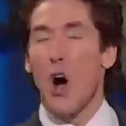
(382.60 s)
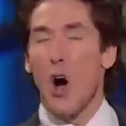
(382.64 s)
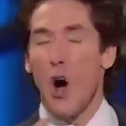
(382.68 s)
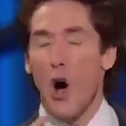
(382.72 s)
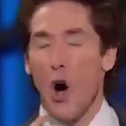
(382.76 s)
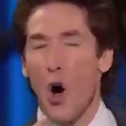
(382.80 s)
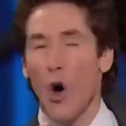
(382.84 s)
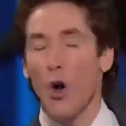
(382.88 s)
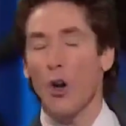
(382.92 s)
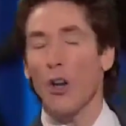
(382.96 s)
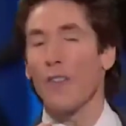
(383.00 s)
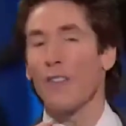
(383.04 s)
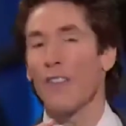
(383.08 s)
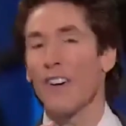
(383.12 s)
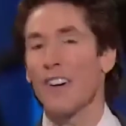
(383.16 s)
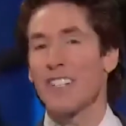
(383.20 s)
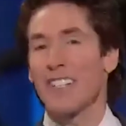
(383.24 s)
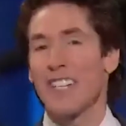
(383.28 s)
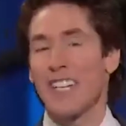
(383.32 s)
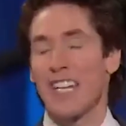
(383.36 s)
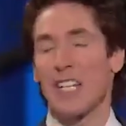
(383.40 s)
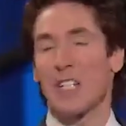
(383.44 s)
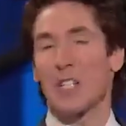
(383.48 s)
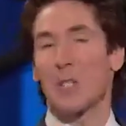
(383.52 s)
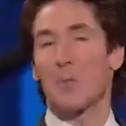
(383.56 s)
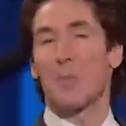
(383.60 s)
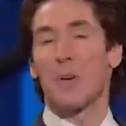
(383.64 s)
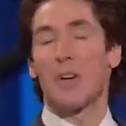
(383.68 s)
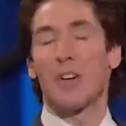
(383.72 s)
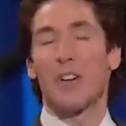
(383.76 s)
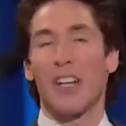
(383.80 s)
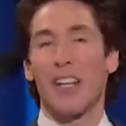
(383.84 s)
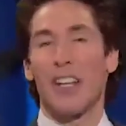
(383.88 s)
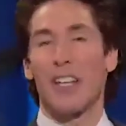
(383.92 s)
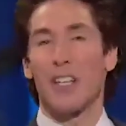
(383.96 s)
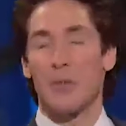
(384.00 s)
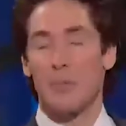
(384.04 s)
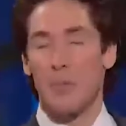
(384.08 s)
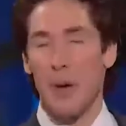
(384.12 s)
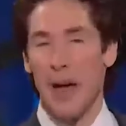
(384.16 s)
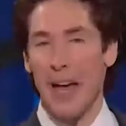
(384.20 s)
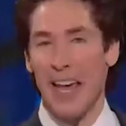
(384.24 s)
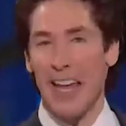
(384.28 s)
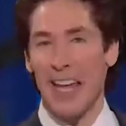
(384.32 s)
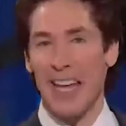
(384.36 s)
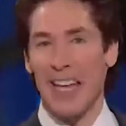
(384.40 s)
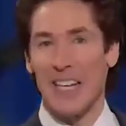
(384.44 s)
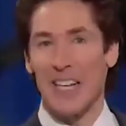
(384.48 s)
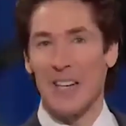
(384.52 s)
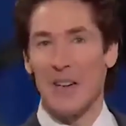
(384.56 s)
All of us experience
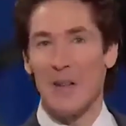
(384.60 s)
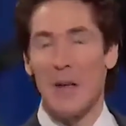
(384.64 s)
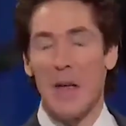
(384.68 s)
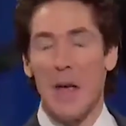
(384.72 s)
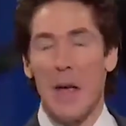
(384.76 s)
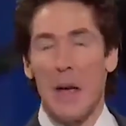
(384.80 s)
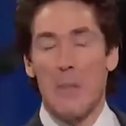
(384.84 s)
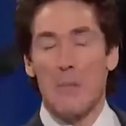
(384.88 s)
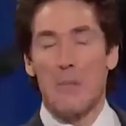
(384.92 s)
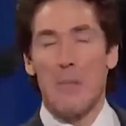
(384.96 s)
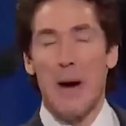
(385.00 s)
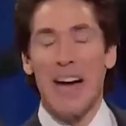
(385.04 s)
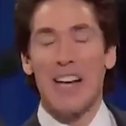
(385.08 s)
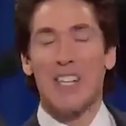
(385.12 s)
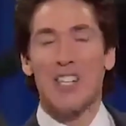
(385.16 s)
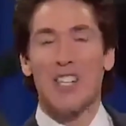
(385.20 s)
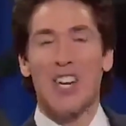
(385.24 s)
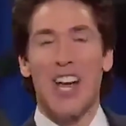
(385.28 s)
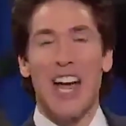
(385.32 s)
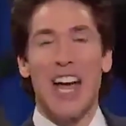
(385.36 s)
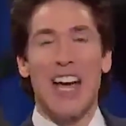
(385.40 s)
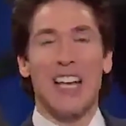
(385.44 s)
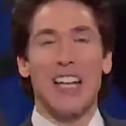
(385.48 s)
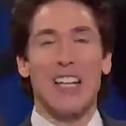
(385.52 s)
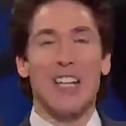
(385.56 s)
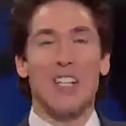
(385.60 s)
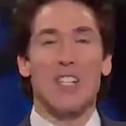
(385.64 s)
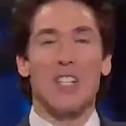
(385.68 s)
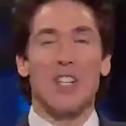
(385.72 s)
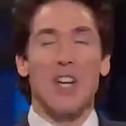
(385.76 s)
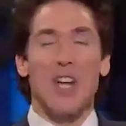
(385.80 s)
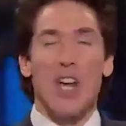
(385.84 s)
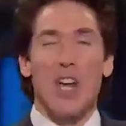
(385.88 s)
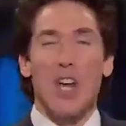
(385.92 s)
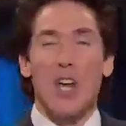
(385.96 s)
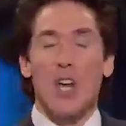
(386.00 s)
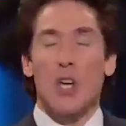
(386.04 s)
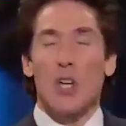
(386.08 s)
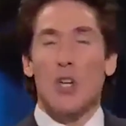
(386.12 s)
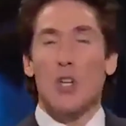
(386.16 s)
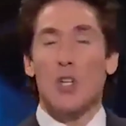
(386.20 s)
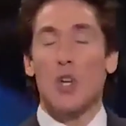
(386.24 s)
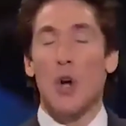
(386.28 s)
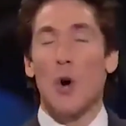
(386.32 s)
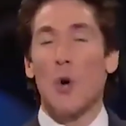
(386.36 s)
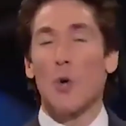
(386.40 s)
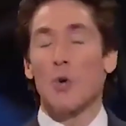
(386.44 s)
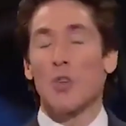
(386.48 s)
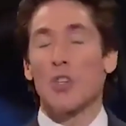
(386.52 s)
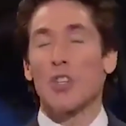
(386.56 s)
pain. My challenge,
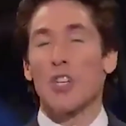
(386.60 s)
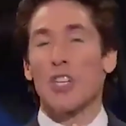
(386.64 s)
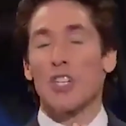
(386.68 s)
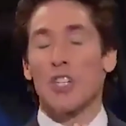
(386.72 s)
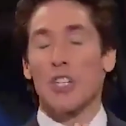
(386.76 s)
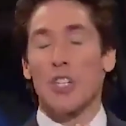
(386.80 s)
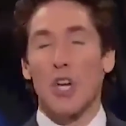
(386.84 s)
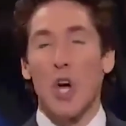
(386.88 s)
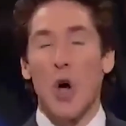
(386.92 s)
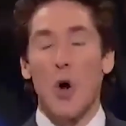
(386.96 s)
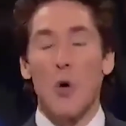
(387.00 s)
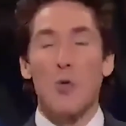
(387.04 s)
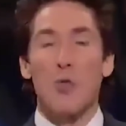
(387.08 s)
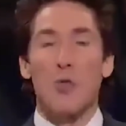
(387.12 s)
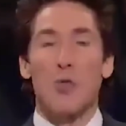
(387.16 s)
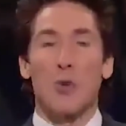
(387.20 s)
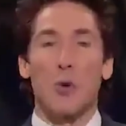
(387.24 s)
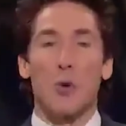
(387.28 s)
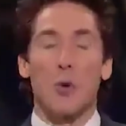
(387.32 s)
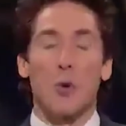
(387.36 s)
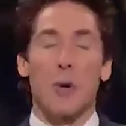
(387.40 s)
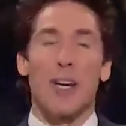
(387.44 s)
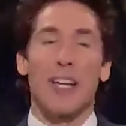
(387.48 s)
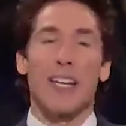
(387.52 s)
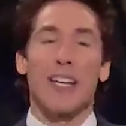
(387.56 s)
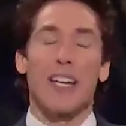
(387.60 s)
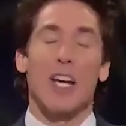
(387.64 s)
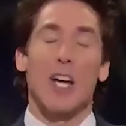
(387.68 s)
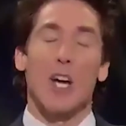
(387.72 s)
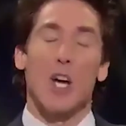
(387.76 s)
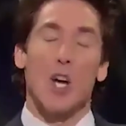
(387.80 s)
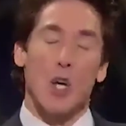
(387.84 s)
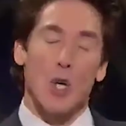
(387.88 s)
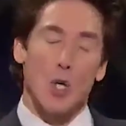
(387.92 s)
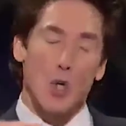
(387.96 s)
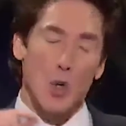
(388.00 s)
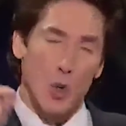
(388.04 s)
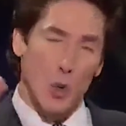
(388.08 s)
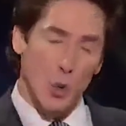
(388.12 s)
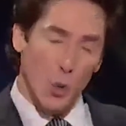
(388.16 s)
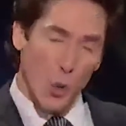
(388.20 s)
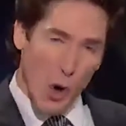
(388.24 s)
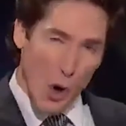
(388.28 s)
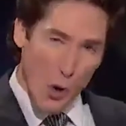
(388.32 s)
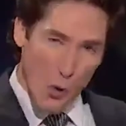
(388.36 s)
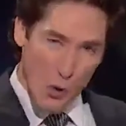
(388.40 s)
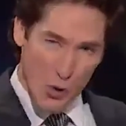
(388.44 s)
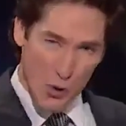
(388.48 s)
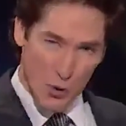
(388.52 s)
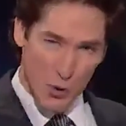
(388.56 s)
don't just go through it,
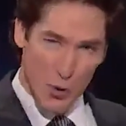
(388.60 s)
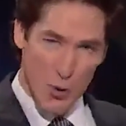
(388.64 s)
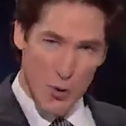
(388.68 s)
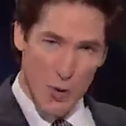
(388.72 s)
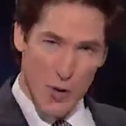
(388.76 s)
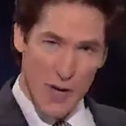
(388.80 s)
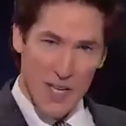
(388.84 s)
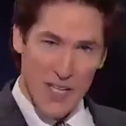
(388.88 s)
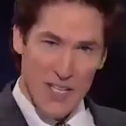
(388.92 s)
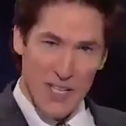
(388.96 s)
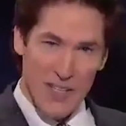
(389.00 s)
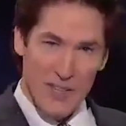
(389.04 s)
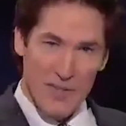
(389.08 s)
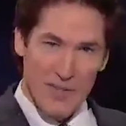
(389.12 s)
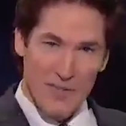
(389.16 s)
grow through it.